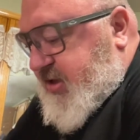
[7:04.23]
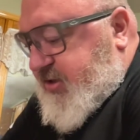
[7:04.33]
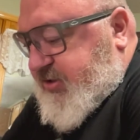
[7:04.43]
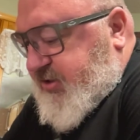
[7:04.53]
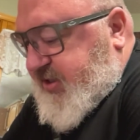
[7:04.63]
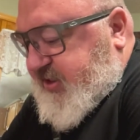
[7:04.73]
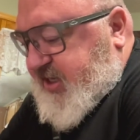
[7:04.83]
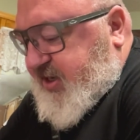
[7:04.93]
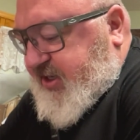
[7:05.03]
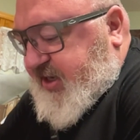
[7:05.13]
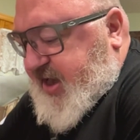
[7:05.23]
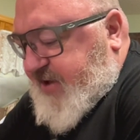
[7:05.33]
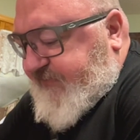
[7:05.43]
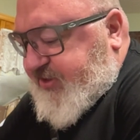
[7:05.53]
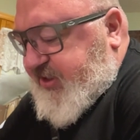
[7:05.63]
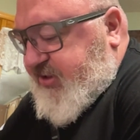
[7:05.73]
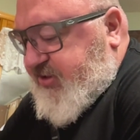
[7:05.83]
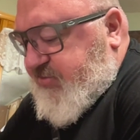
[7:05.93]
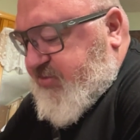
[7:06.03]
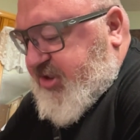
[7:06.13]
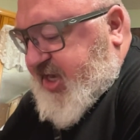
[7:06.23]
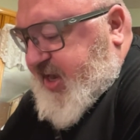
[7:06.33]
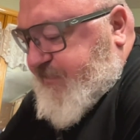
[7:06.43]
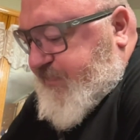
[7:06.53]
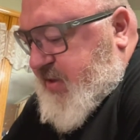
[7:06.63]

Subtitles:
so the tire can have still some shape,